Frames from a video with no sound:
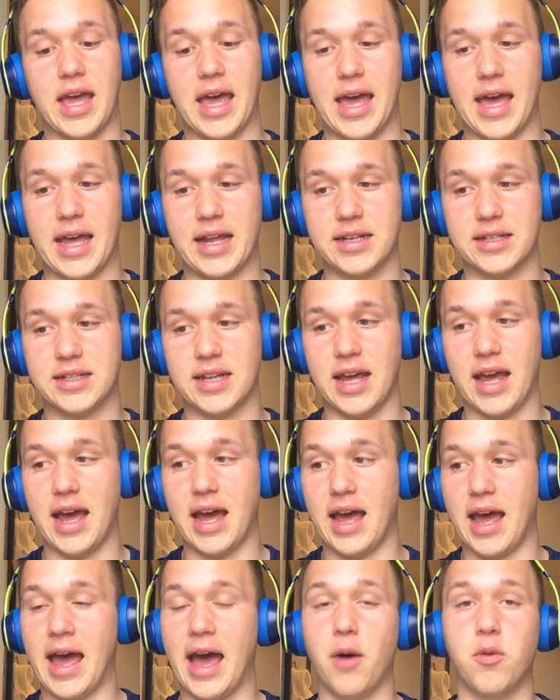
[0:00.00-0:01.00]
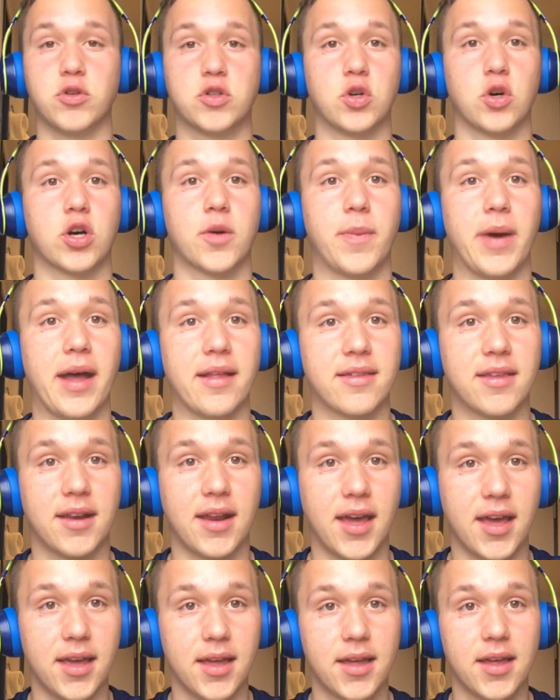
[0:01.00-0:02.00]
and how we'll talk about
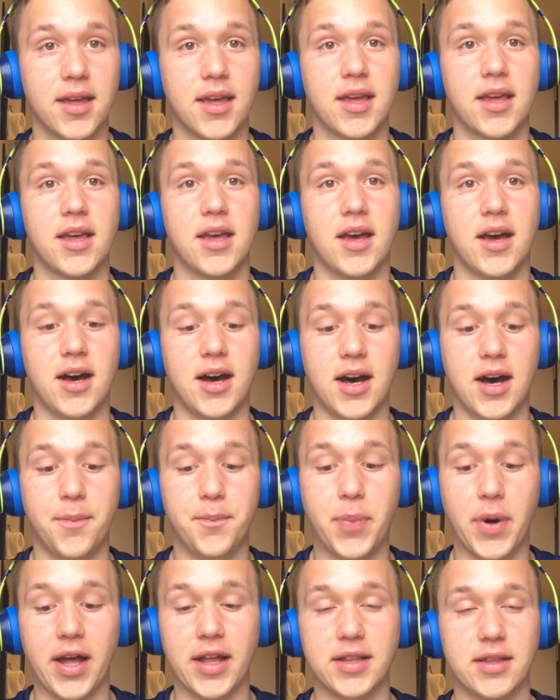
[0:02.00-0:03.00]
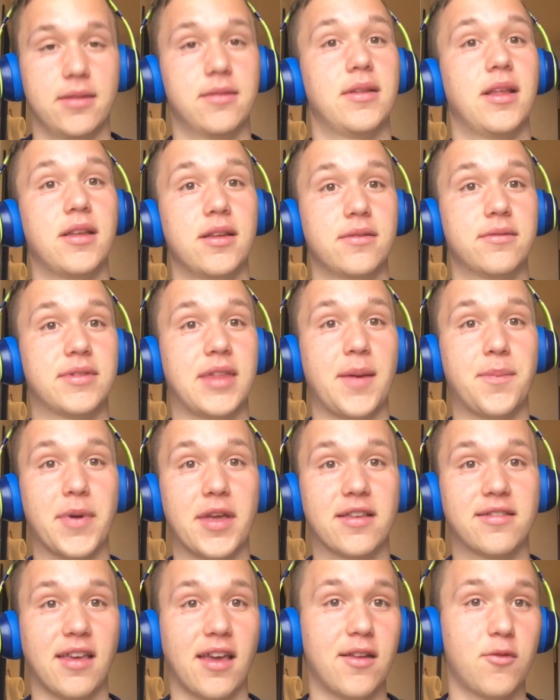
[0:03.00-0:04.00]
today. But that being
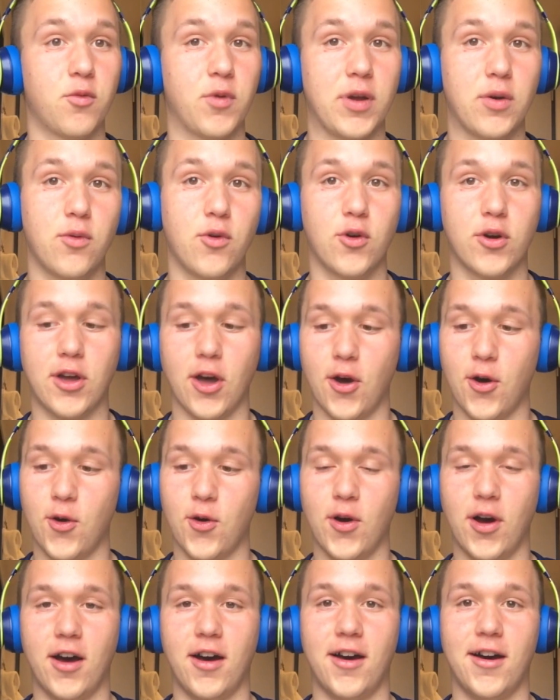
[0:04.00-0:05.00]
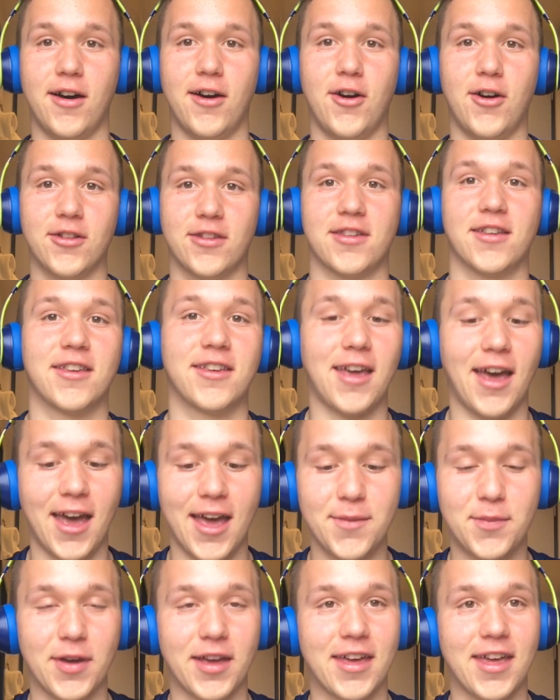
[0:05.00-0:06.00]
said, we will go on to
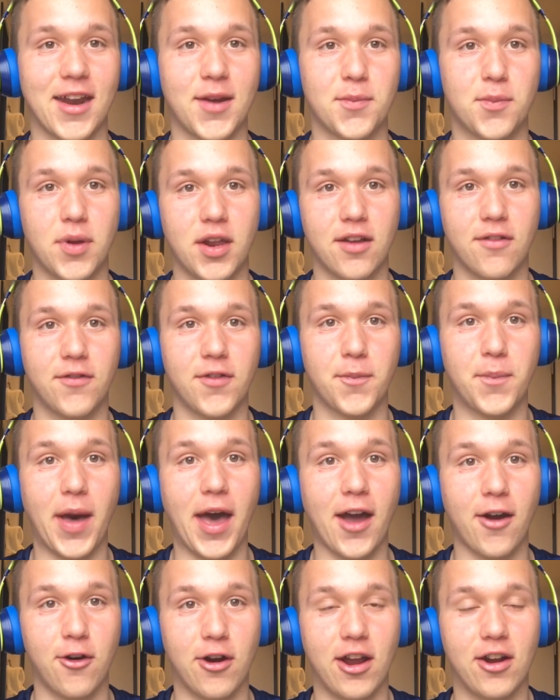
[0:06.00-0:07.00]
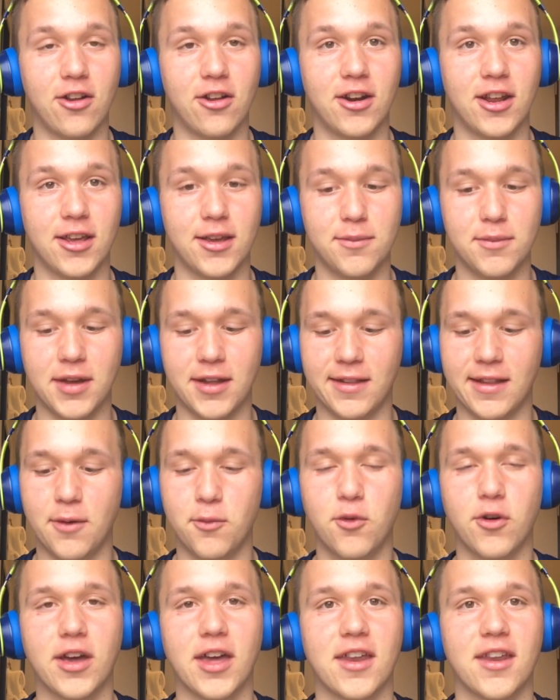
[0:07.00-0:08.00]
Gabe and get a bit of a background on him, and then
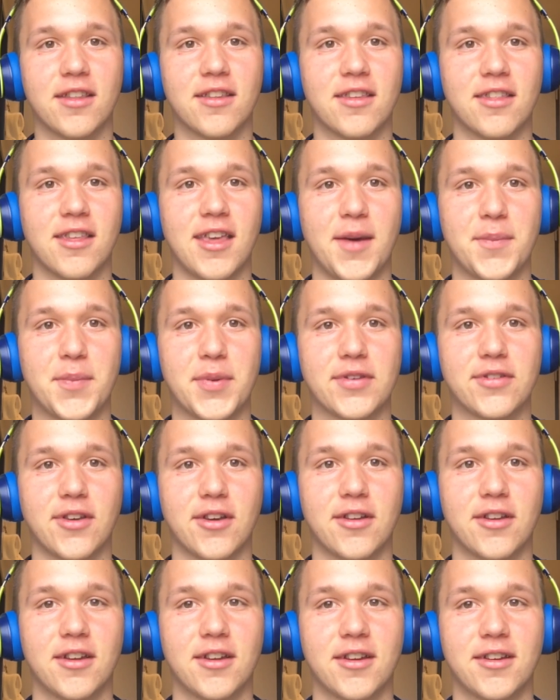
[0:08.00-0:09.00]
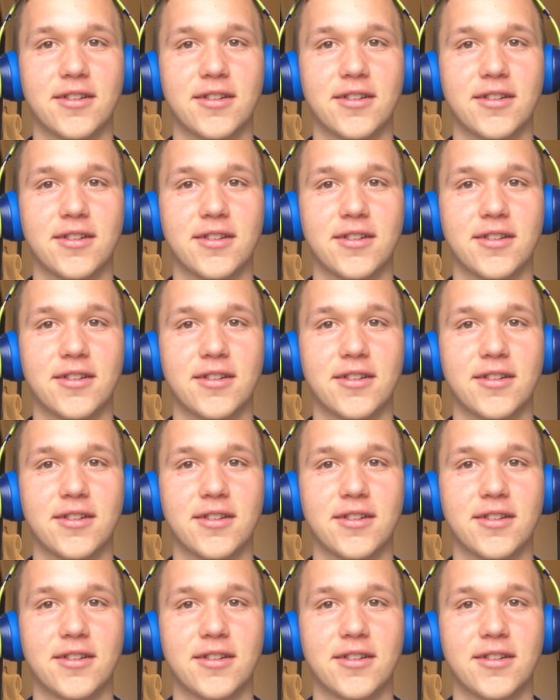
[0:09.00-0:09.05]
we'll get into the episode.